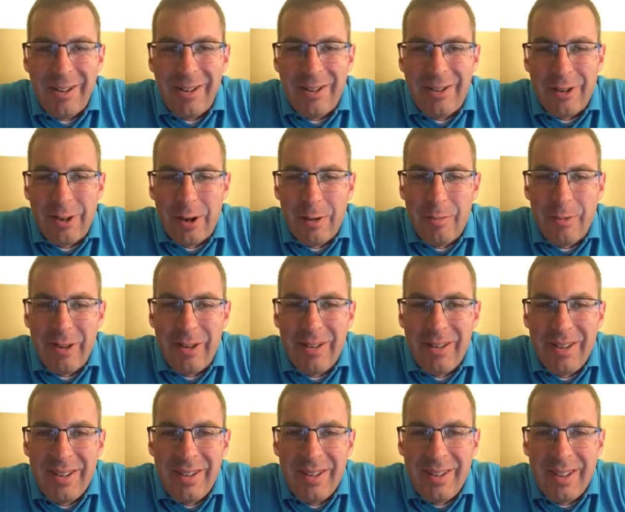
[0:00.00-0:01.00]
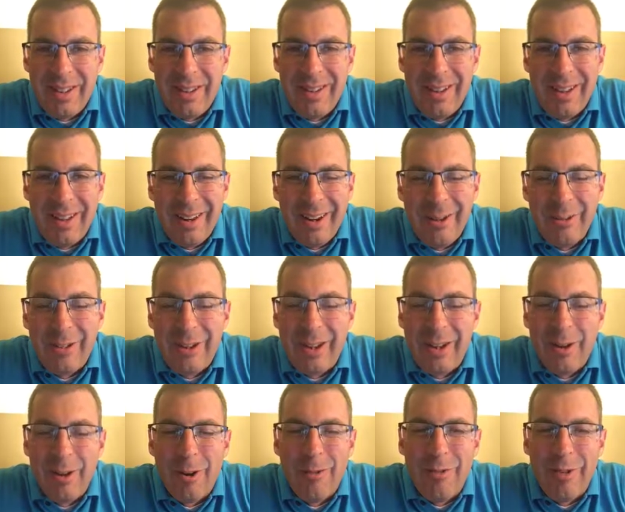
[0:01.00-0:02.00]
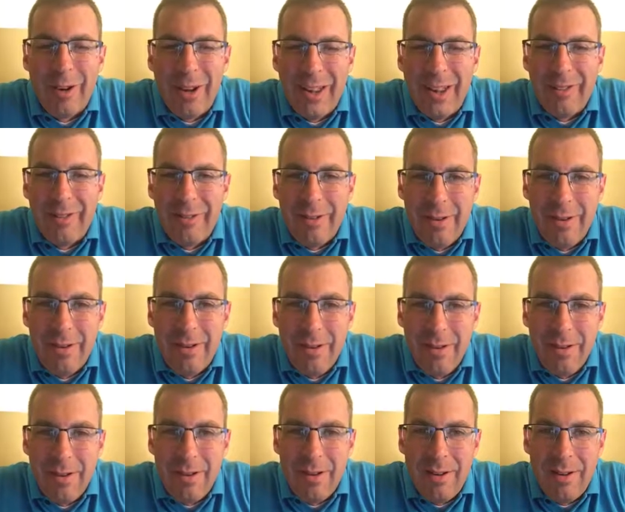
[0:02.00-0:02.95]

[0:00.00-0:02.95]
determined. I don't take no for an answer,